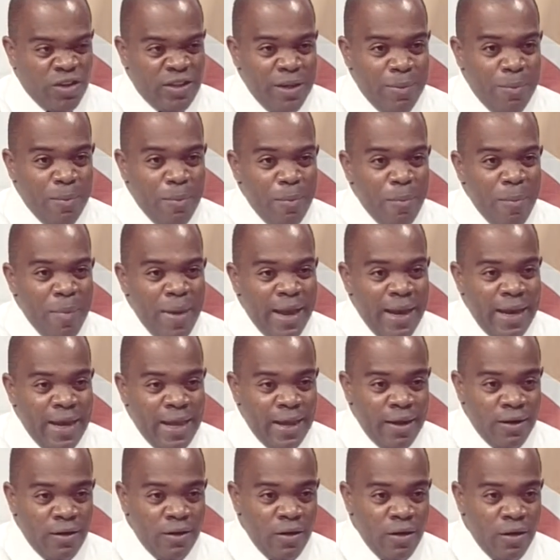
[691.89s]

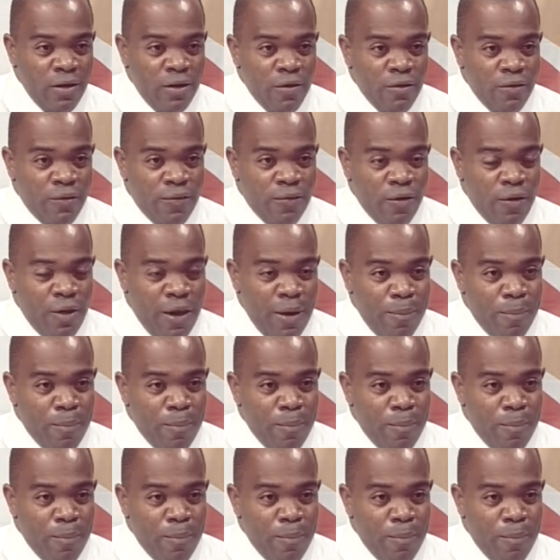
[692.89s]
million for a